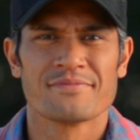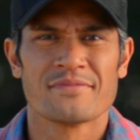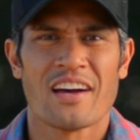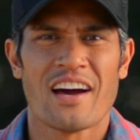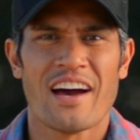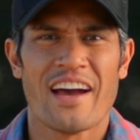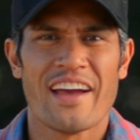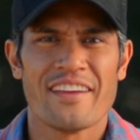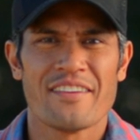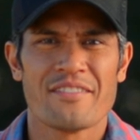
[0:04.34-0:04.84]

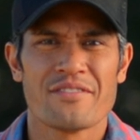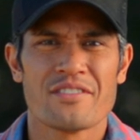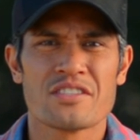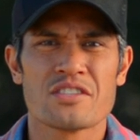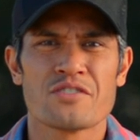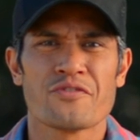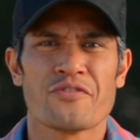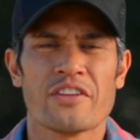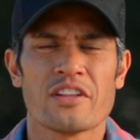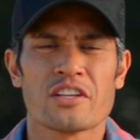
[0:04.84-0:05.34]
Hi, this
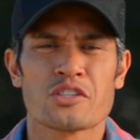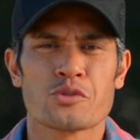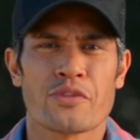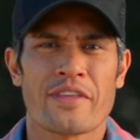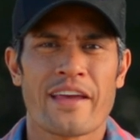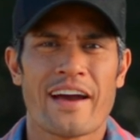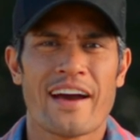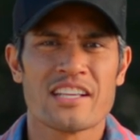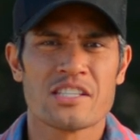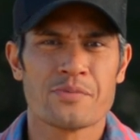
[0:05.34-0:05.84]
is Felix with
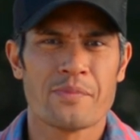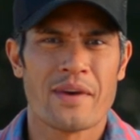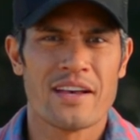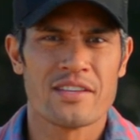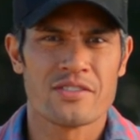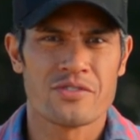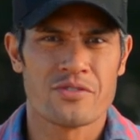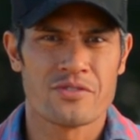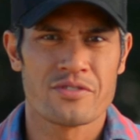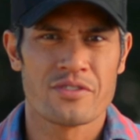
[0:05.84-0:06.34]

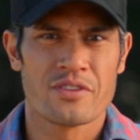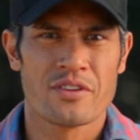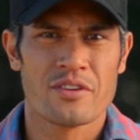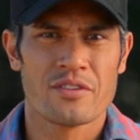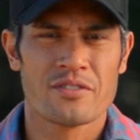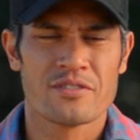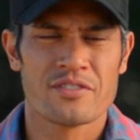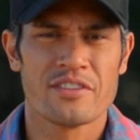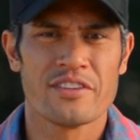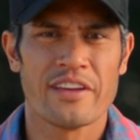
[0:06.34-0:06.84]
Castmasters.
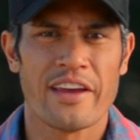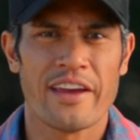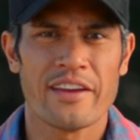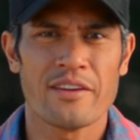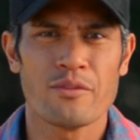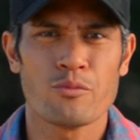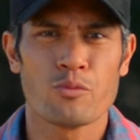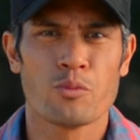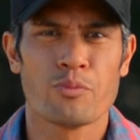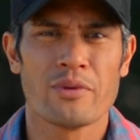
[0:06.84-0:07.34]

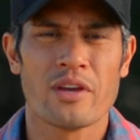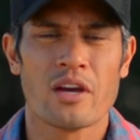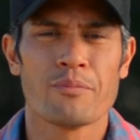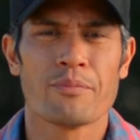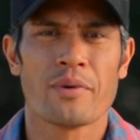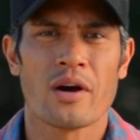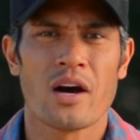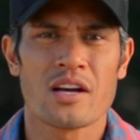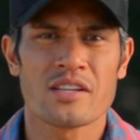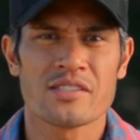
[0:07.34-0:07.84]
Today we'll be
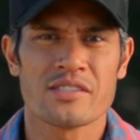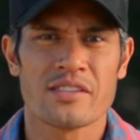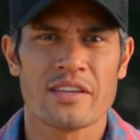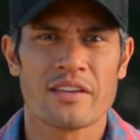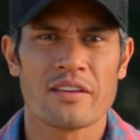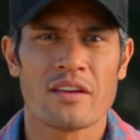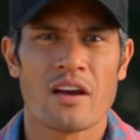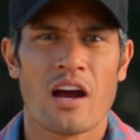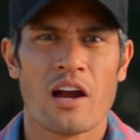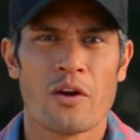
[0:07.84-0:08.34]

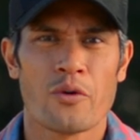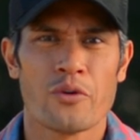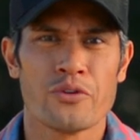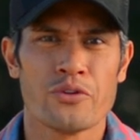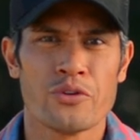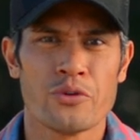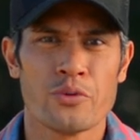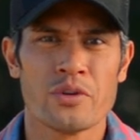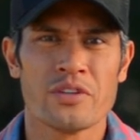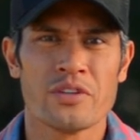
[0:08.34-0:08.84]
unboxing our new